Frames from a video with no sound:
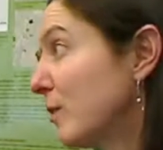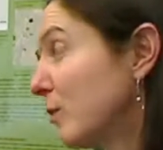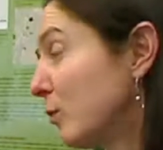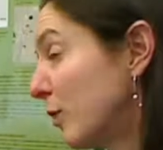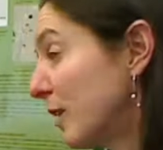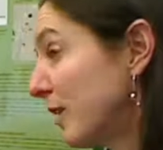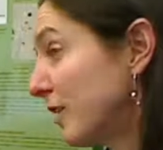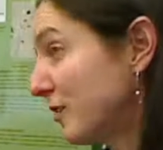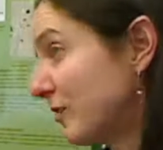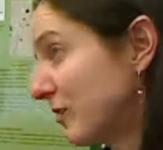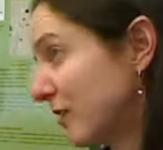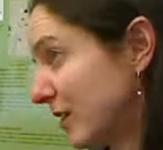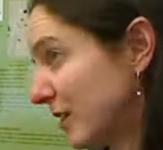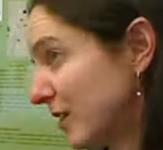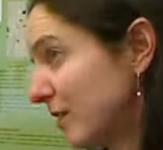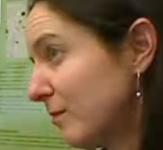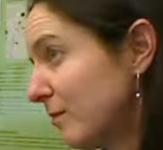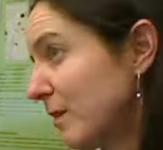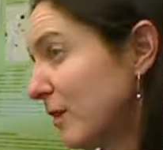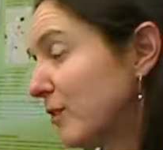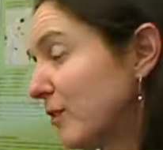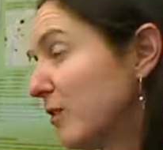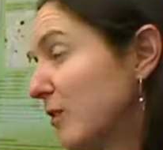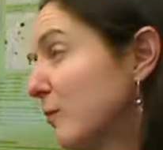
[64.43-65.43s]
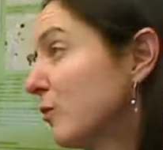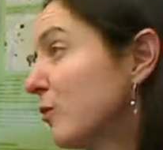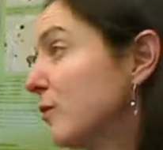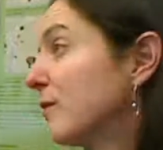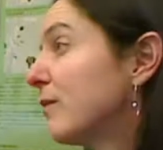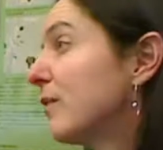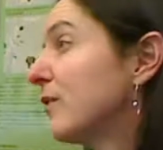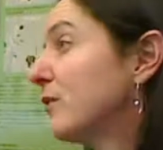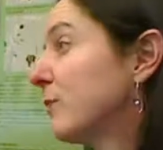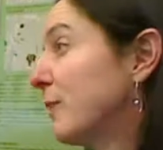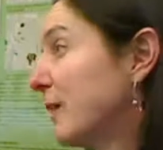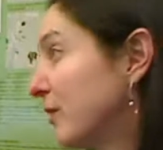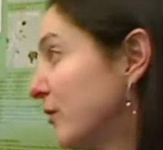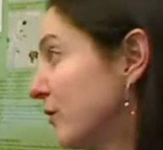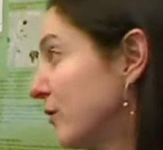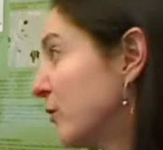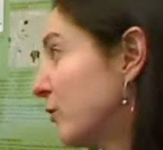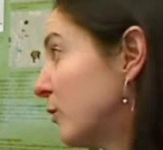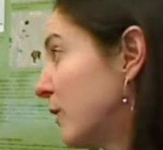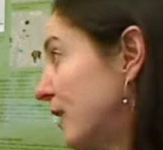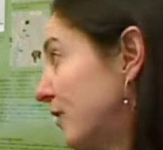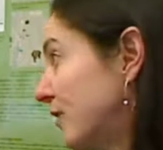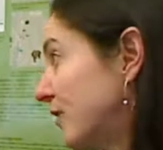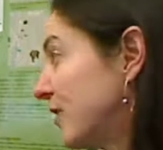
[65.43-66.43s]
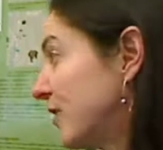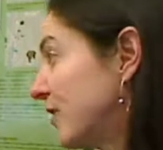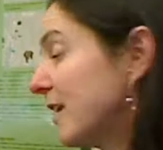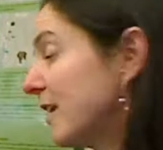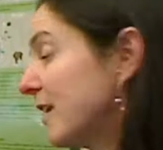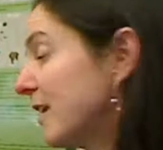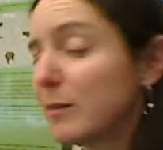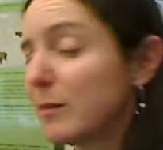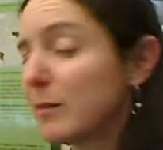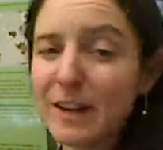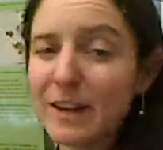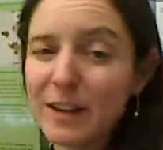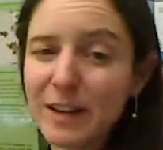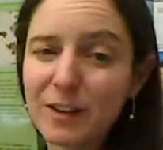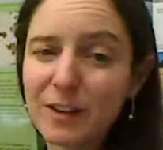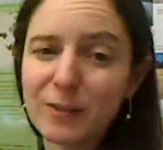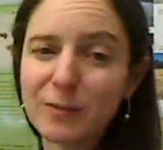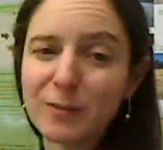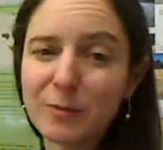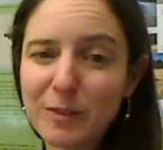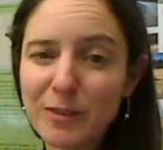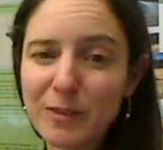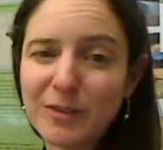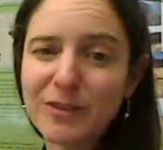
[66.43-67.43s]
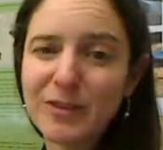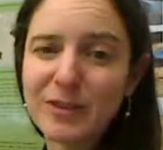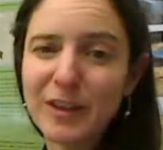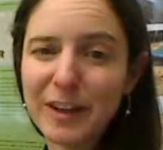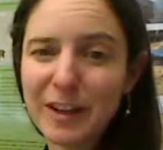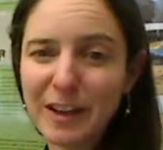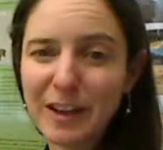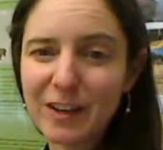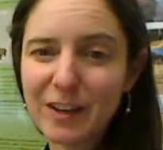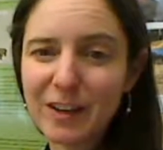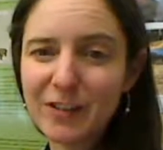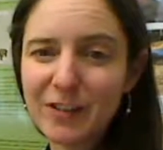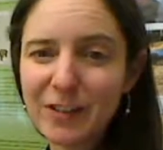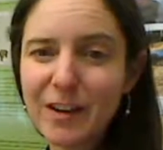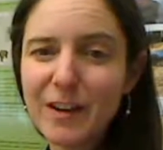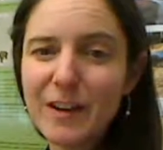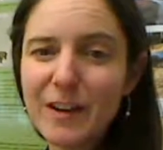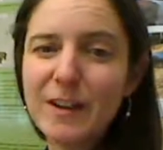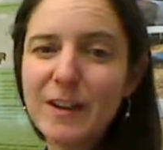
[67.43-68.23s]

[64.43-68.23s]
question, some sort of a spatial question that could be answered with GIS.